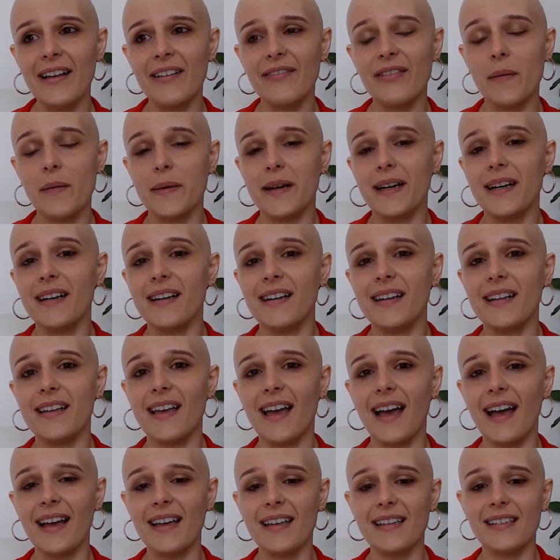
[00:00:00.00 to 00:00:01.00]
femininity
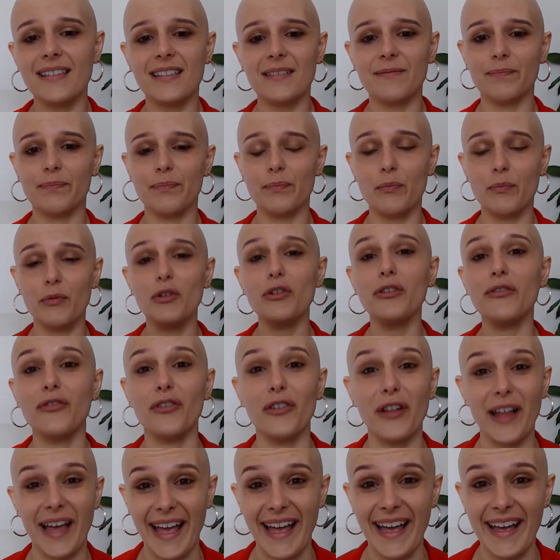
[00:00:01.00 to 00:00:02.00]
has
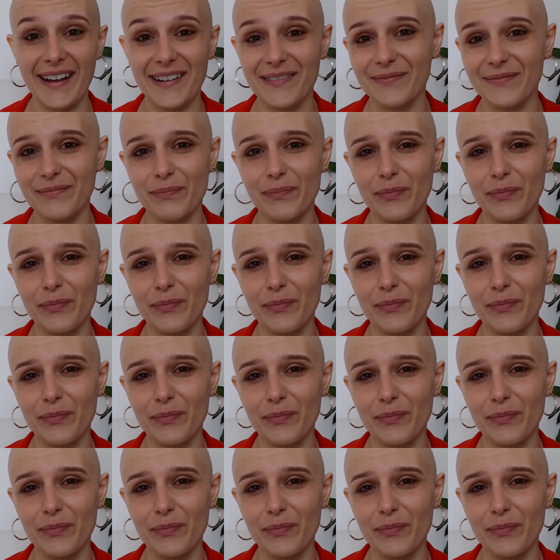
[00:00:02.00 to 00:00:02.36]
beautiful hair,